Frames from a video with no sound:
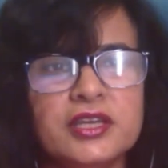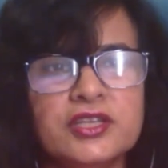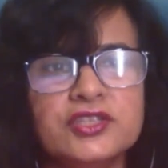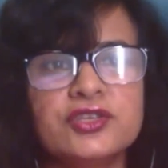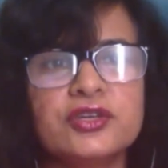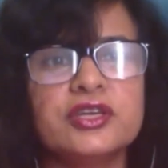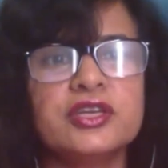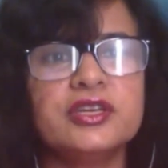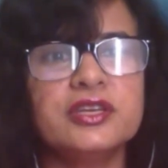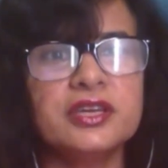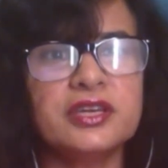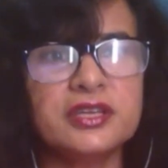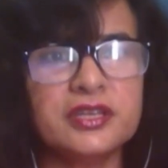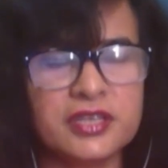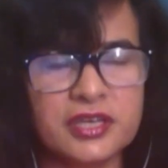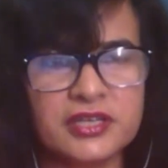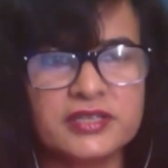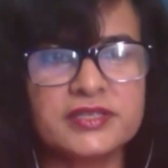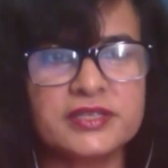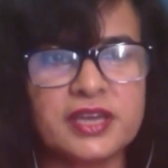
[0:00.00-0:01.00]
So India
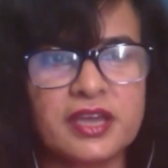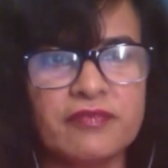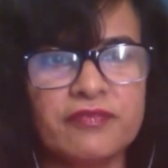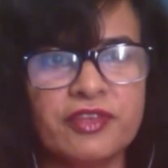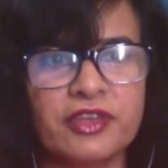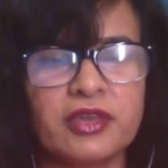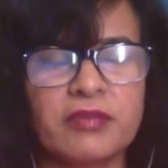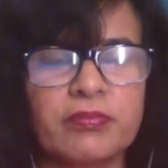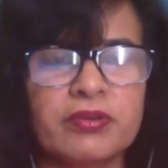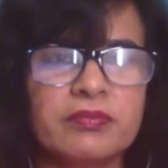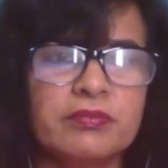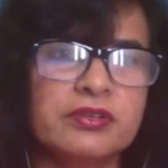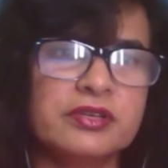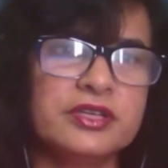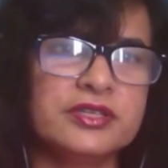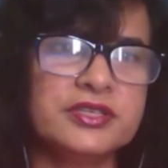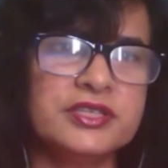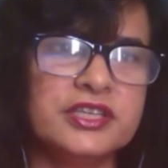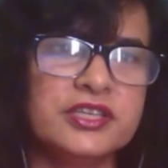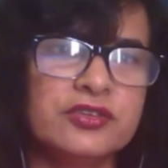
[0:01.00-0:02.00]
does have the
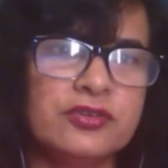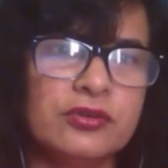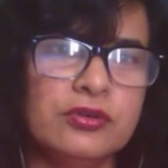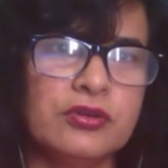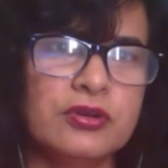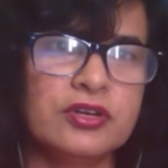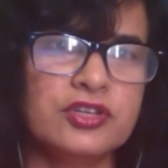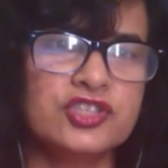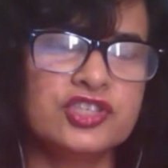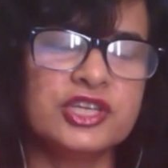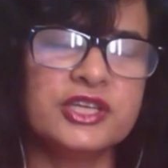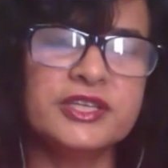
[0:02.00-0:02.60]
capability to launch